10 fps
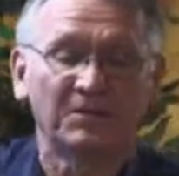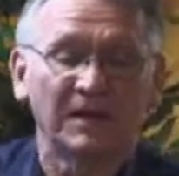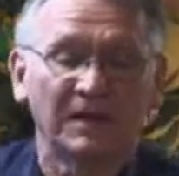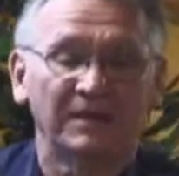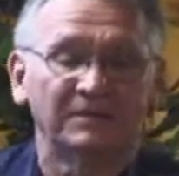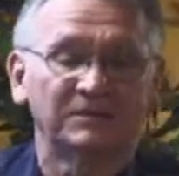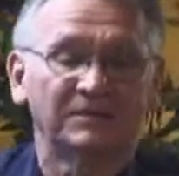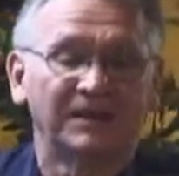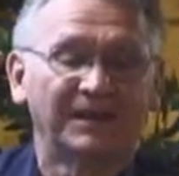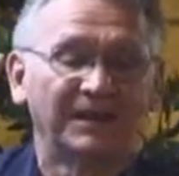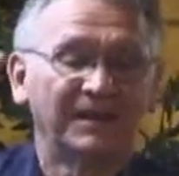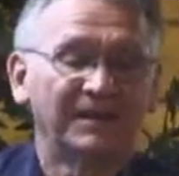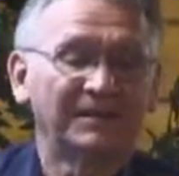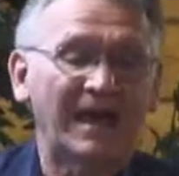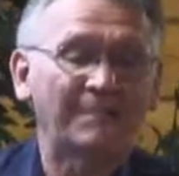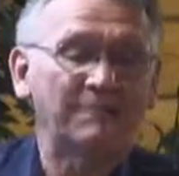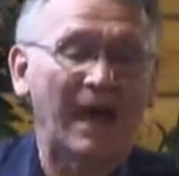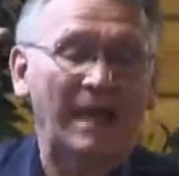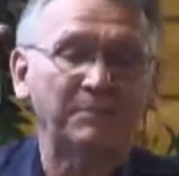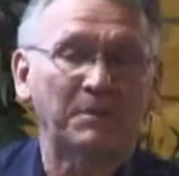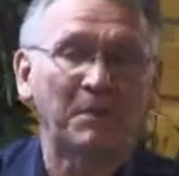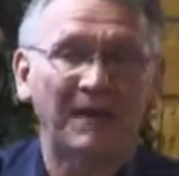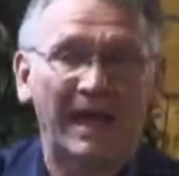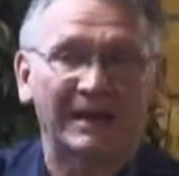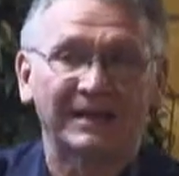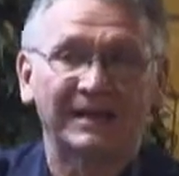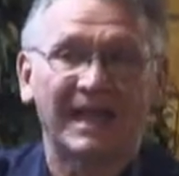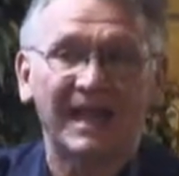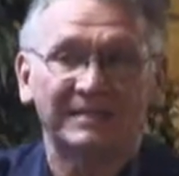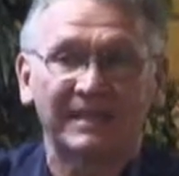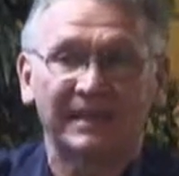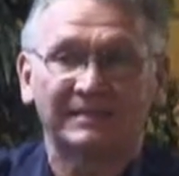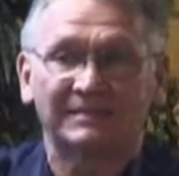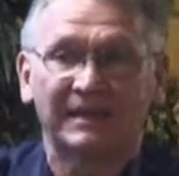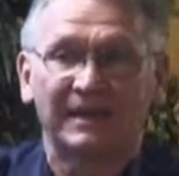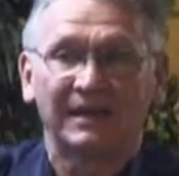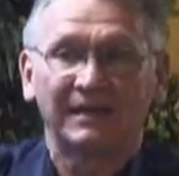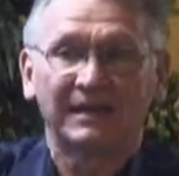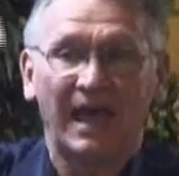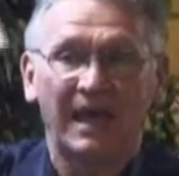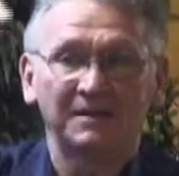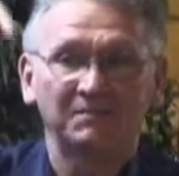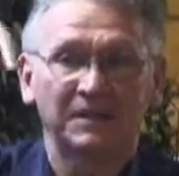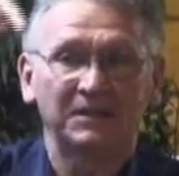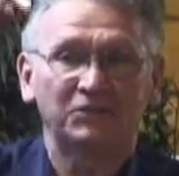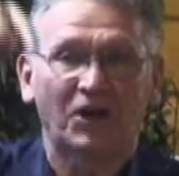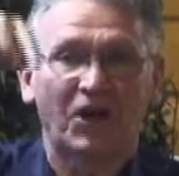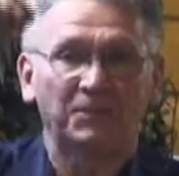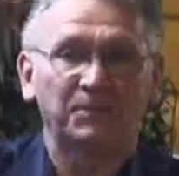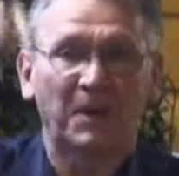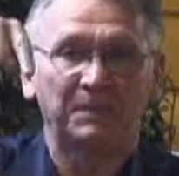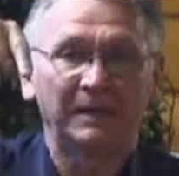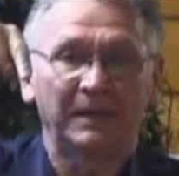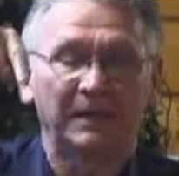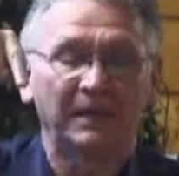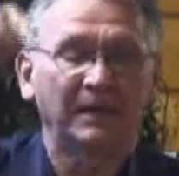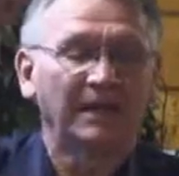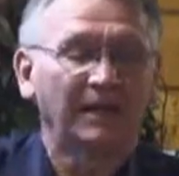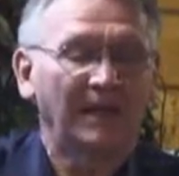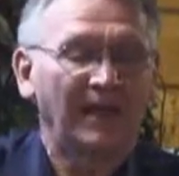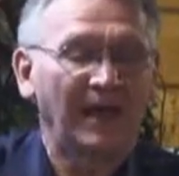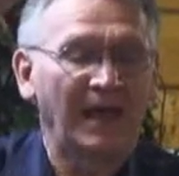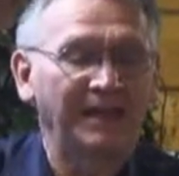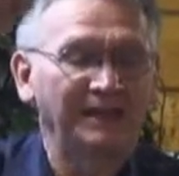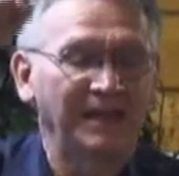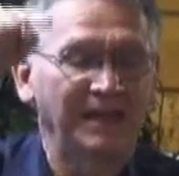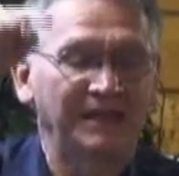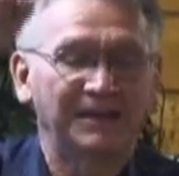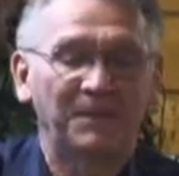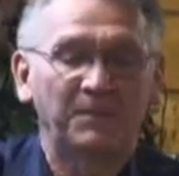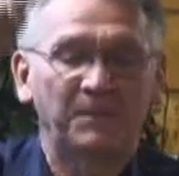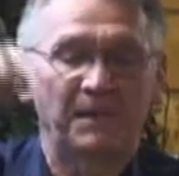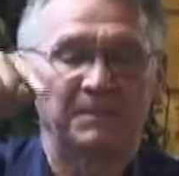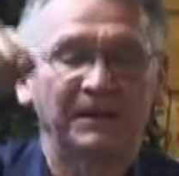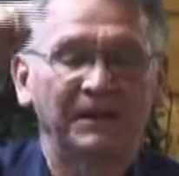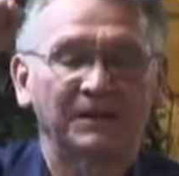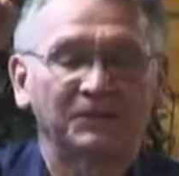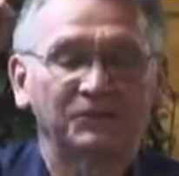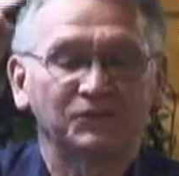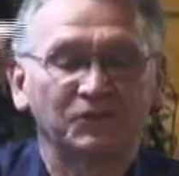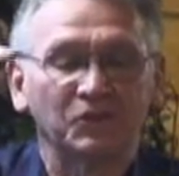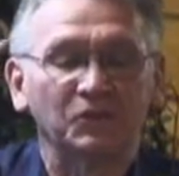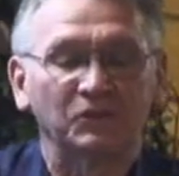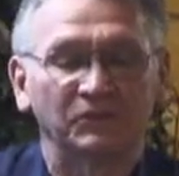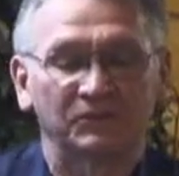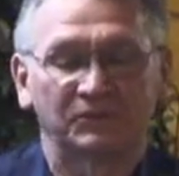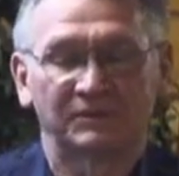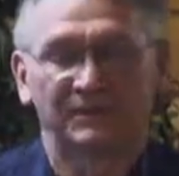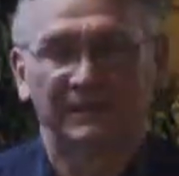agrees that Bible morality, ethics, can be taught publicly and in public schools.